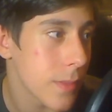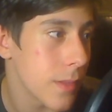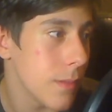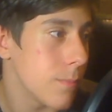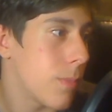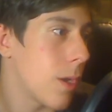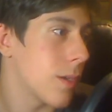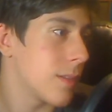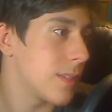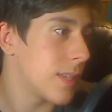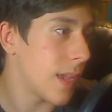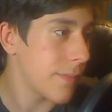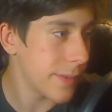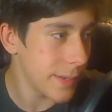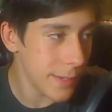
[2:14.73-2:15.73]
part
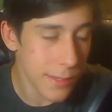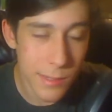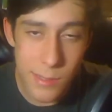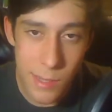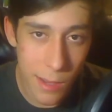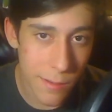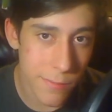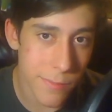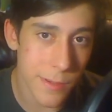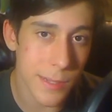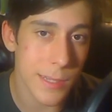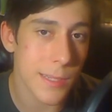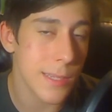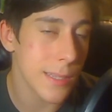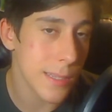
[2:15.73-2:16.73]
7 stuff,
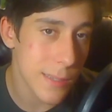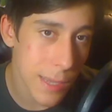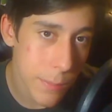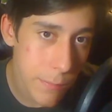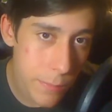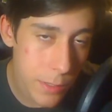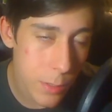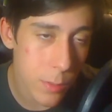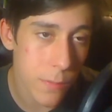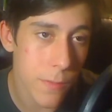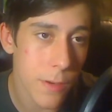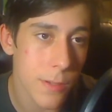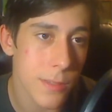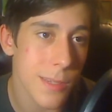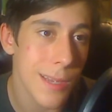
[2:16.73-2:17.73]
because it's in the same
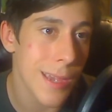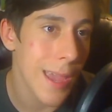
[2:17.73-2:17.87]
universe,